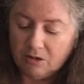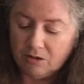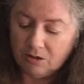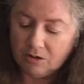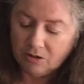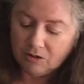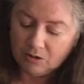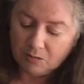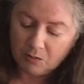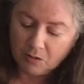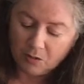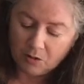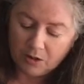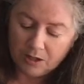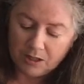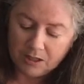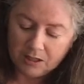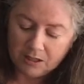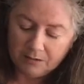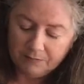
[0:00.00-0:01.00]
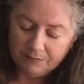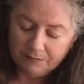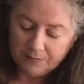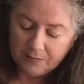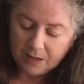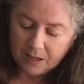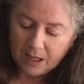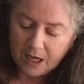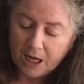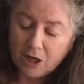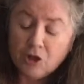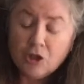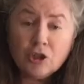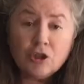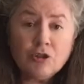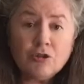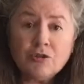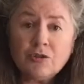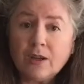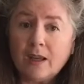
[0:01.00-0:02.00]
all you do is pour it in. And you can
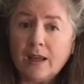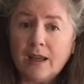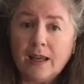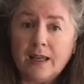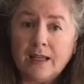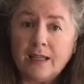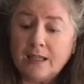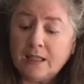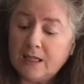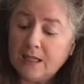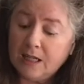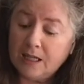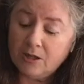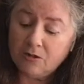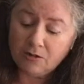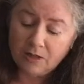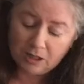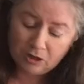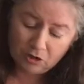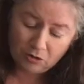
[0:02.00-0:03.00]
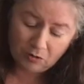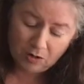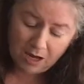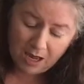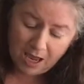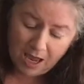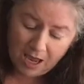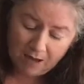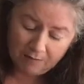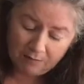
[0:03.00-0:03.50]
use any container that you have.